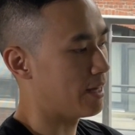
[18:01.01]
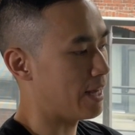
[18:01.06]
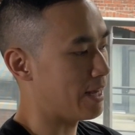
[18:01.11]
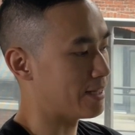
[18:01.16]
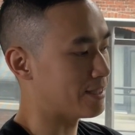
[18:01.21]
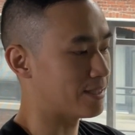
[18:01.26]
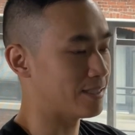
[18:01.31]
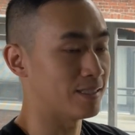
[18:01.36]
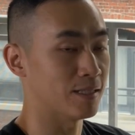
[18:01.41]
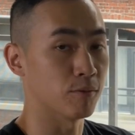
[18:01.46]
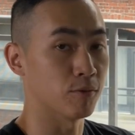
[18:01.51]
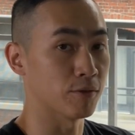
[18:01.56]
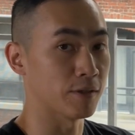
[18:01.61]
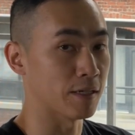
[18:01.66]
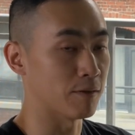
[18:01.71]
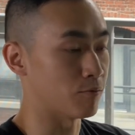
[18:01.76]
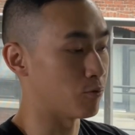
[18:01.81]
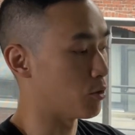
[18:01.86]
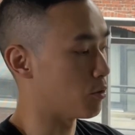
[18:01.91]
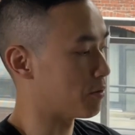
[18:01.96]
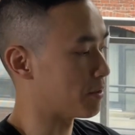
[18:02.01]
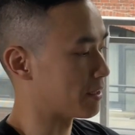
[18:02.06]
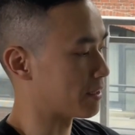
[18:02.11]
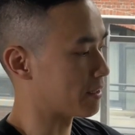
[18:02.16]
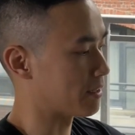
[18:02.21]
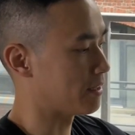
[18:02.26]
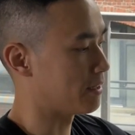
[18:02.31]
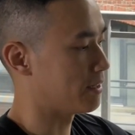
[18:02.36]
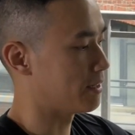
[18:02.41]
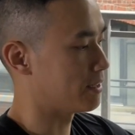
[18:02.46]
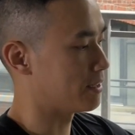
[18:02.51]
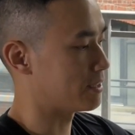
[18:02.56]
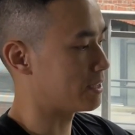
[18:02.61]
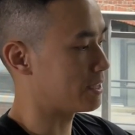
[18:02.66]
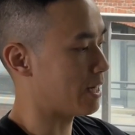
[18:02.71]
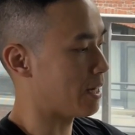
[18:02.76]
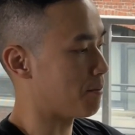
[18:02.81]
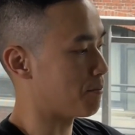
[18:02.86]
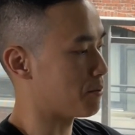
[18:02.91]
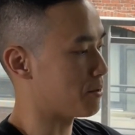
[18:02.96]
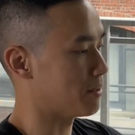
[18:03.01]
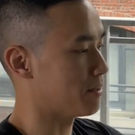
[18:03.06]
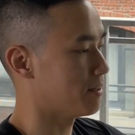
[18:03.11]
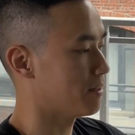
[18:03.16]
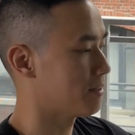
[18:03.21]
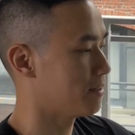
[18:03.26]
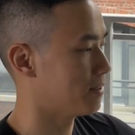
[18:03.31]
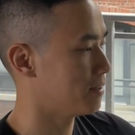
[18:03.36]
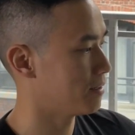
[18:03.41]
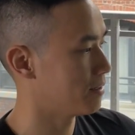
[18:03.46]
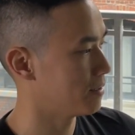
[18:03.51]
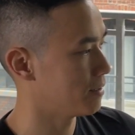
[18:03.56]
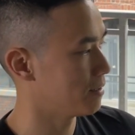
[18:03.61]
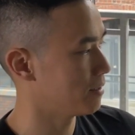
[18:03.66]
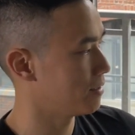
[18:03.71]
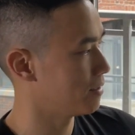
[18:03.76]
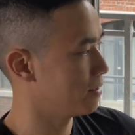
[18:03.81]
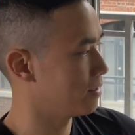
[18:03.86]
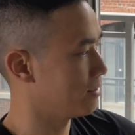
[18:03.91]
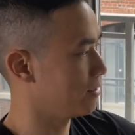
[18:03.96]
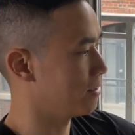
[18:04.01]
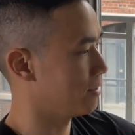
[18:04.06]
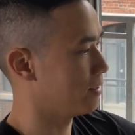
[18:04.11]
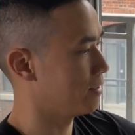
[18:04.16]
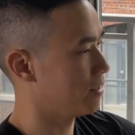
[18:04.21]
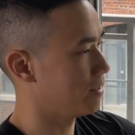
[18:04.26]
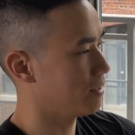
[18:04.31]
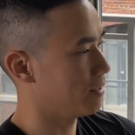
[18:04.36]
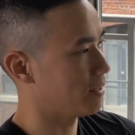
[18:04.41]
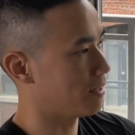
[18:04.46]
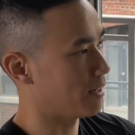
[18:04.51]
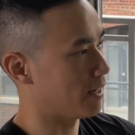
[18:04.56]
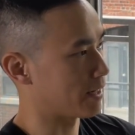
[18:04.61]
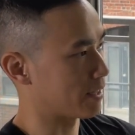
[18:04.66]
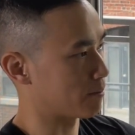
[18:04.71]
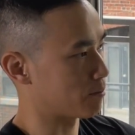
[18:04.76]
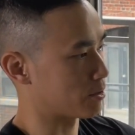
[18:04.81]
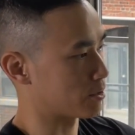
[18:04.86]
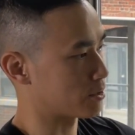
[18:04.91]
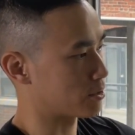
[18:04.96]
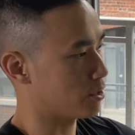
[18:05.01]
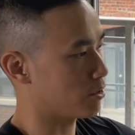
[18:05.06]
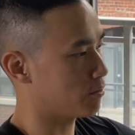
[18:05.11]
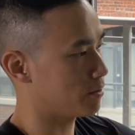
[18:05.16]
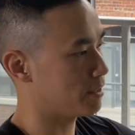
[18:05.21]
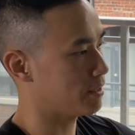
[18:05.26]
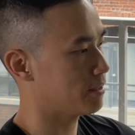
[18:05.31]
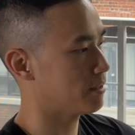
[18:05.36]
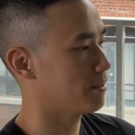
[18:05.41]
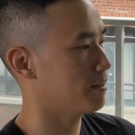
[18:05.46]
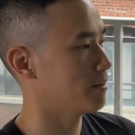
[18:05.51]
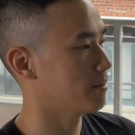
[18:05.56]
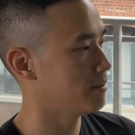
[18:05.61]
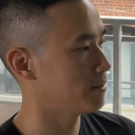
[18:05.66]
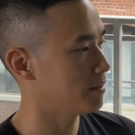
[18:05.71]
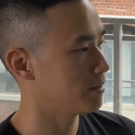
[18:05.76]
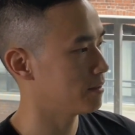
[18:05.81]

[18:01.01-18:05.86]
NCAA rowing champion. I can press go here.